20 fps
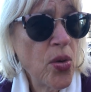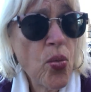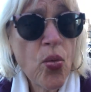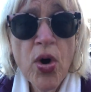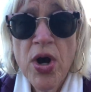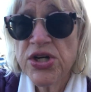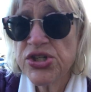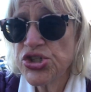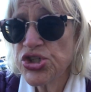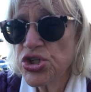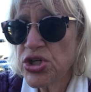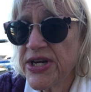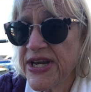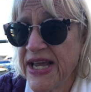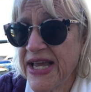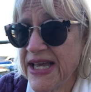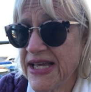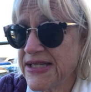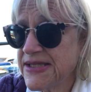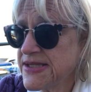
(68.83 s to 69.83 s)
wash your
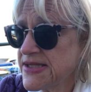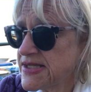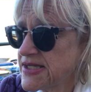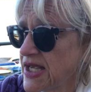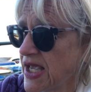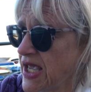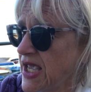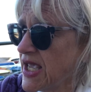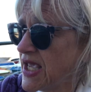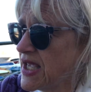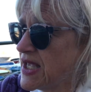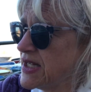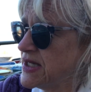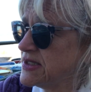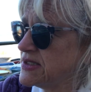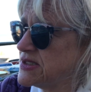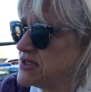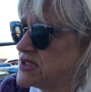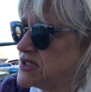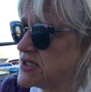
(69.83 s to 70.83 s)
hands
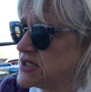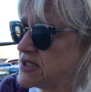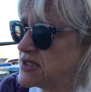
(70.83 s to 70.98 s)
and